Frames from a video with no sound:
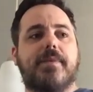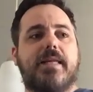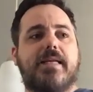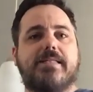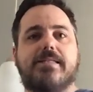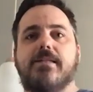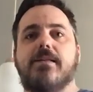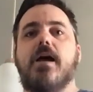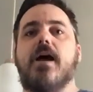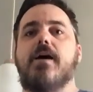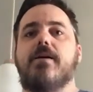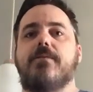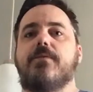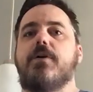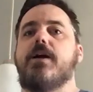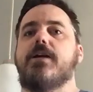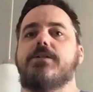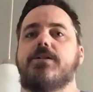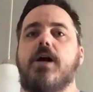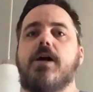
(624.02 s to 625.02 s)
It's not
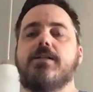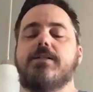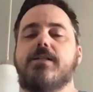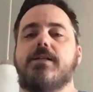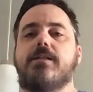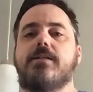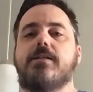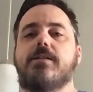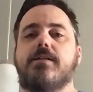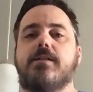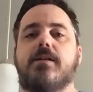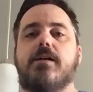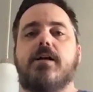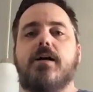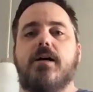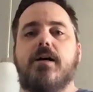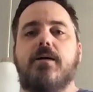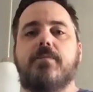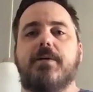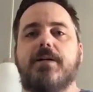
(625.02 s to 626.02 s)
very daunting,
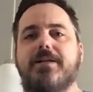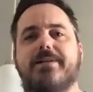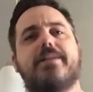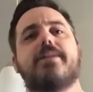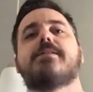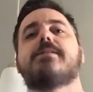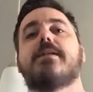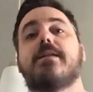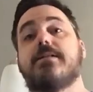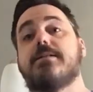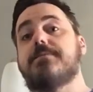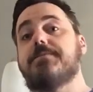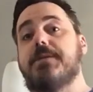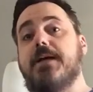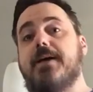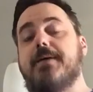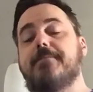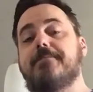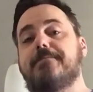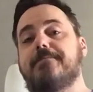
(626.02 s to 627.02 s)
but it does take some
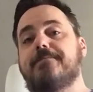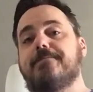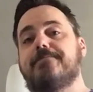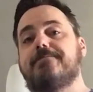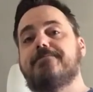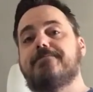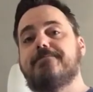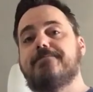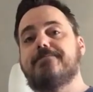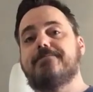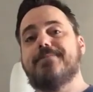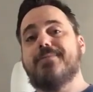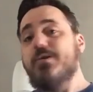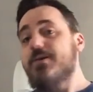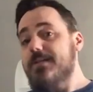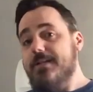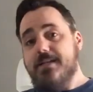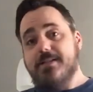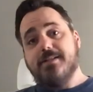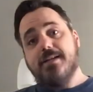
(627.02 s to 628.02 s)
time. All
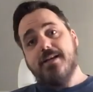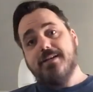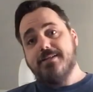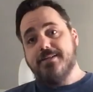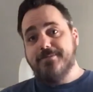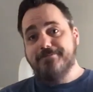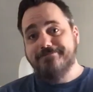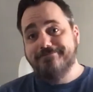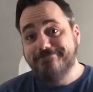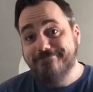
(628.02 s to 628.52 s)
right, thanks, guys.